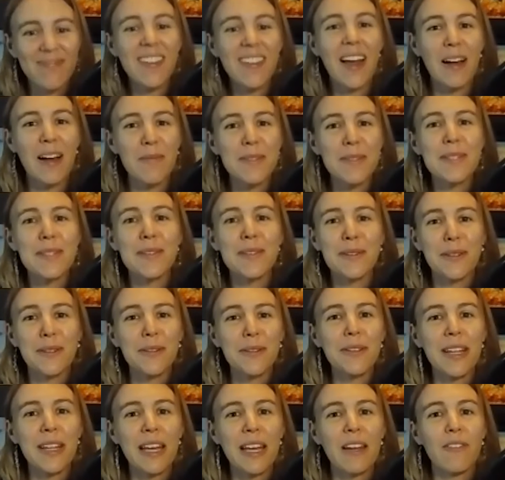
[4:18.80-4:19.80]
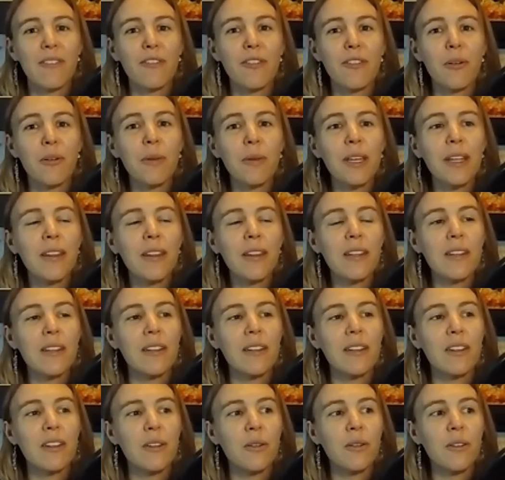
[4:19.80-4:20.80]
Absolutely. And for me,
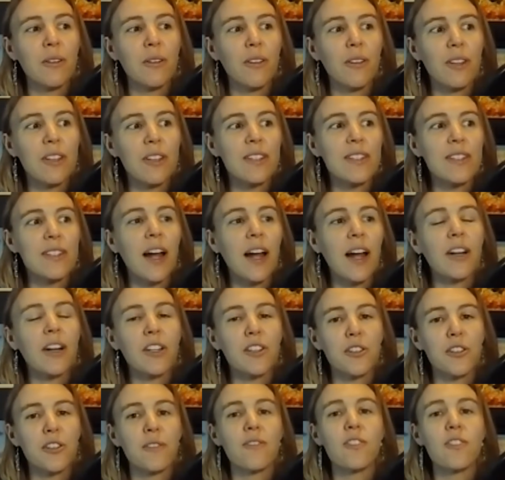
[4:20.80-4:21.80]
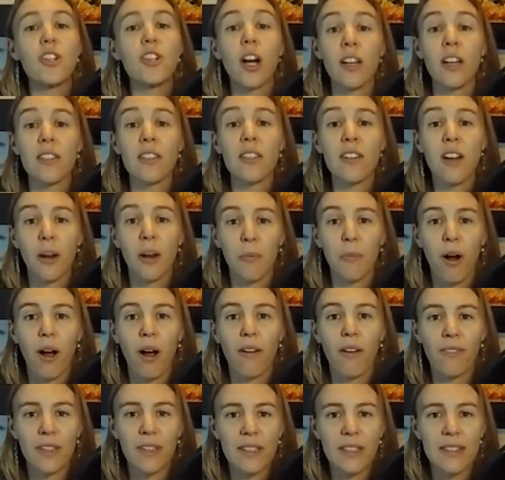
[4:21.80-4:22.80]
the desire to serve just
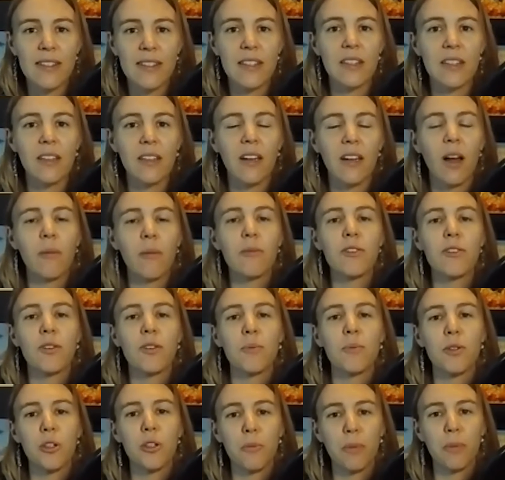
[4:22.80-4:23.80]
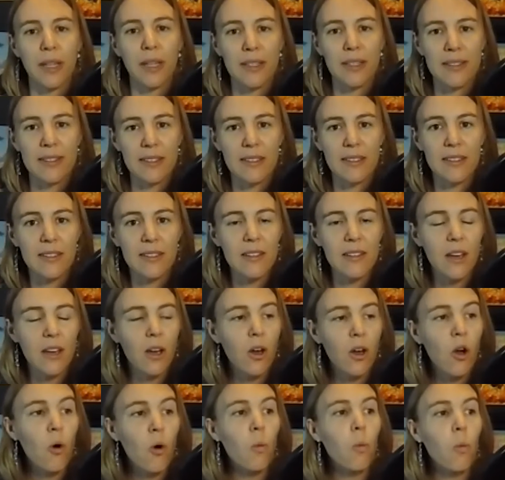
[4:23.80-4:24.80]
nonprofits comes from 2 places.
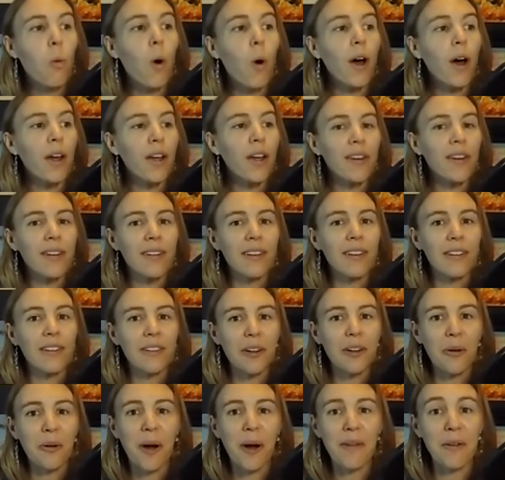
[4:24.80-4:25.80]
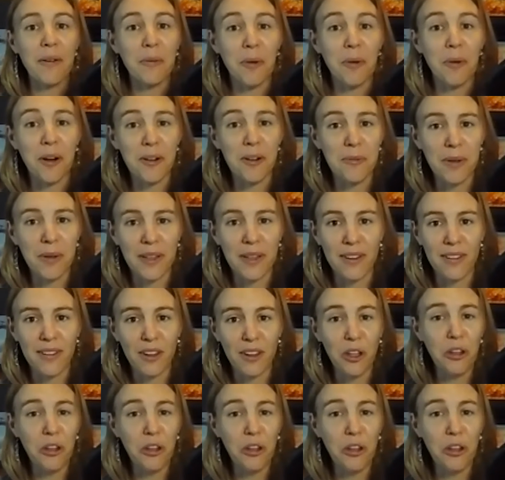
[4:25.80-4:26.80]
One, having worked with
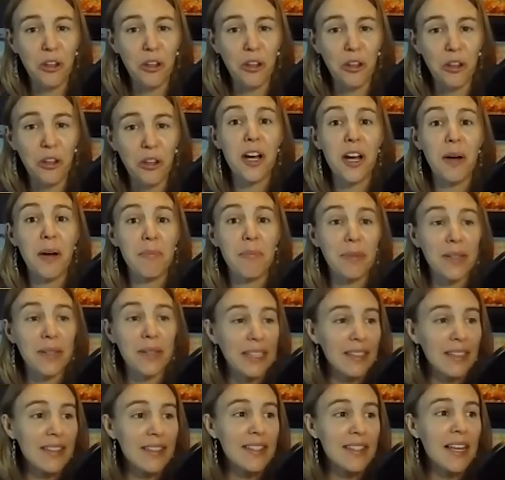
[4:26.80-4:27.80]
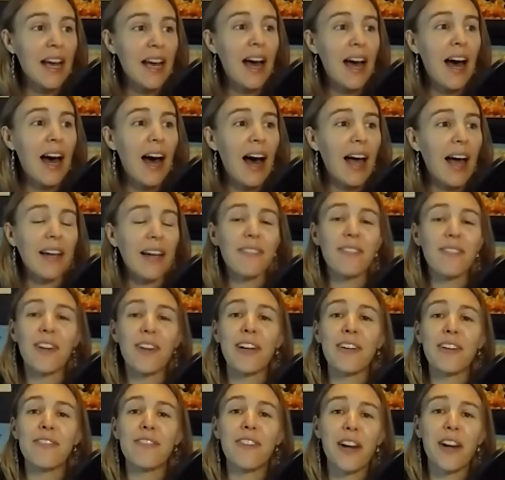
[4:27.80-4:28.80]
huge companies, I get
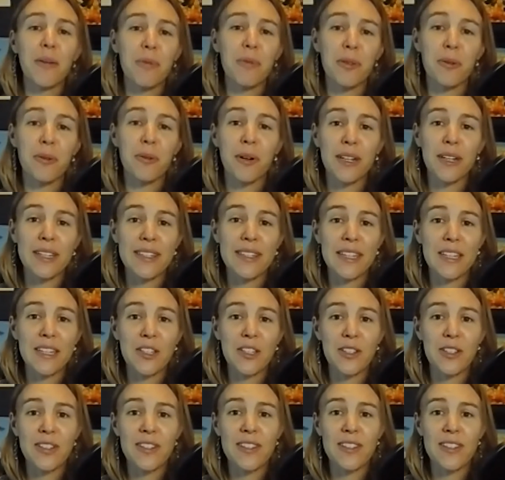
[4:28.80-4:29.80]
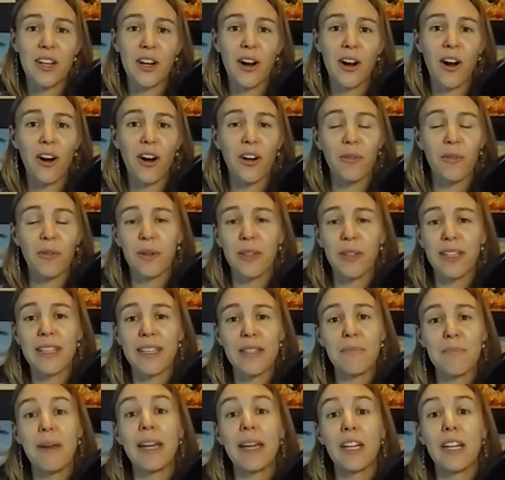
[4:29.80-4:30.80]
very fed up with organizations that aren't willing
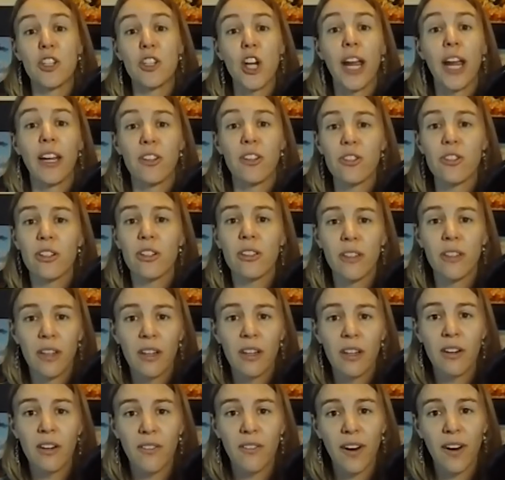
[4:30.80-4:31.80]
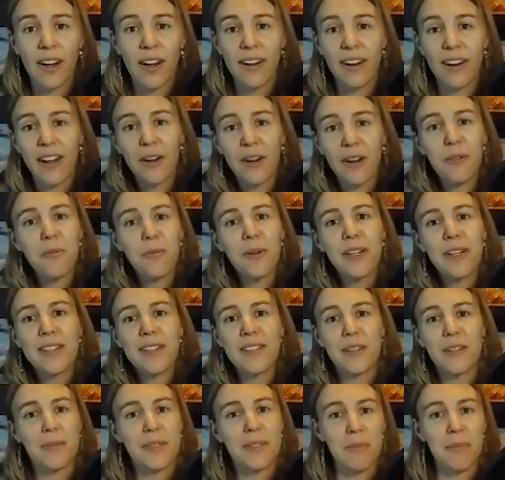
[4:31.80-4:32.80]
to make a change, right? I don't want to
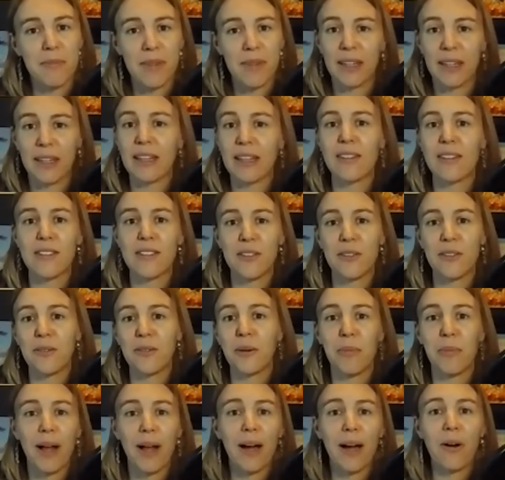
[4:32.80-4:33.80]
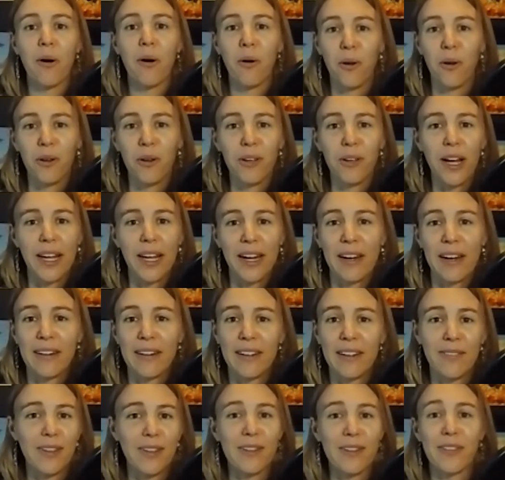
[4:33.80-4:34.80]
dump something into a black hole, and
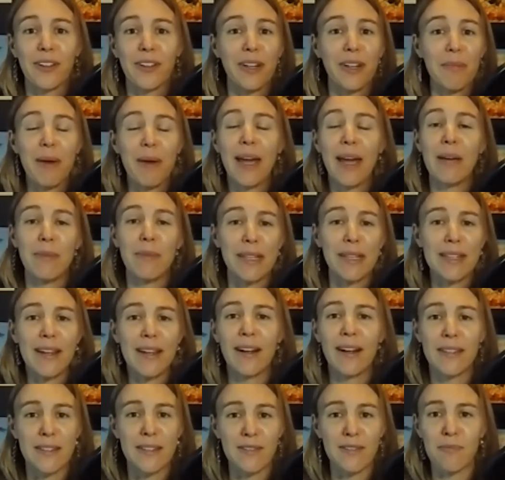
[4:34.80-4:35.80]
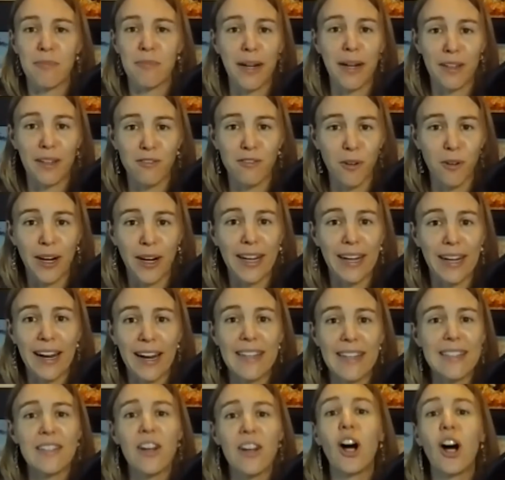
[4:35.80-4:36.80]
even if they're going to pay me tons of money for it
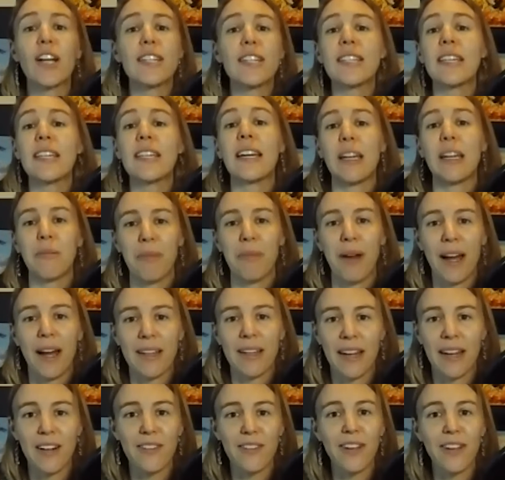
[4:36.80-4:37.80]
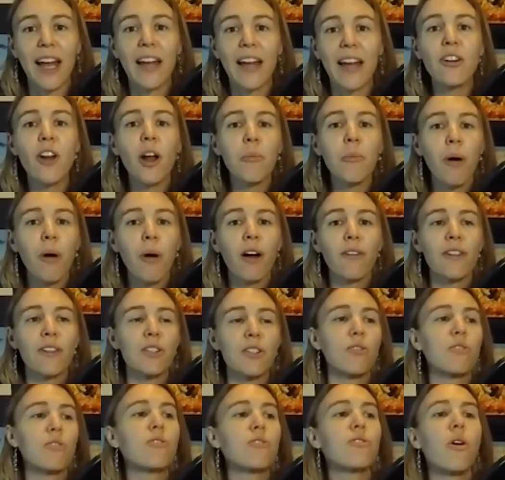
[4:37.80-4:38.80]
and not see any impact out of it. And nonprofits
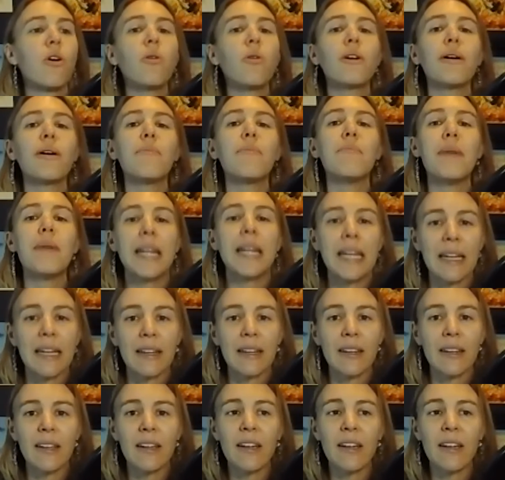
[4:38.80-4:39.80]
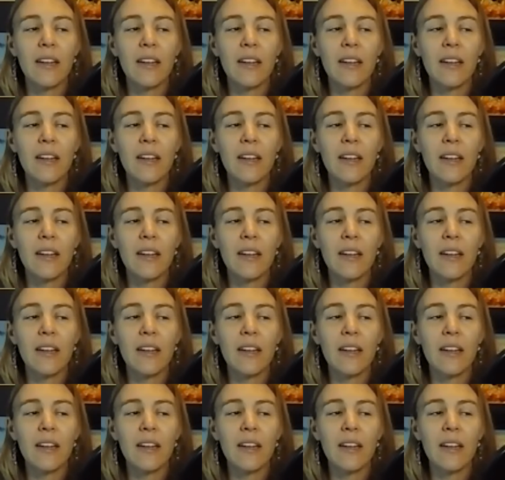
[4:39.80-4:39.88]
are so committed